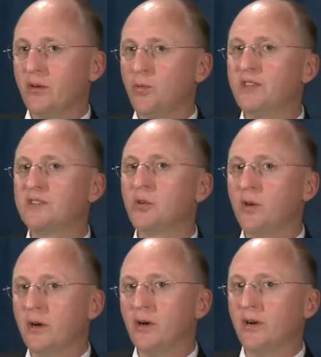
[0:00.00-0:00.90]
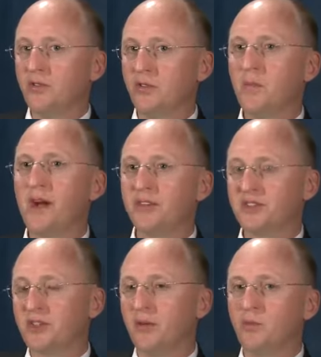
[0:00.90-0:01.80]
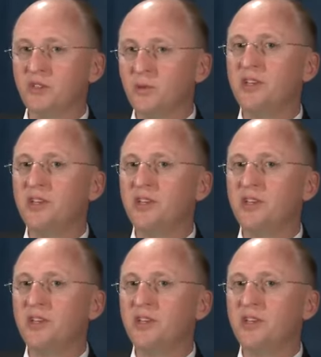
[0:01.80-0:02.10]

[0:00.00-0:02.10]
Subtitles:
what's going on under the microscope, which we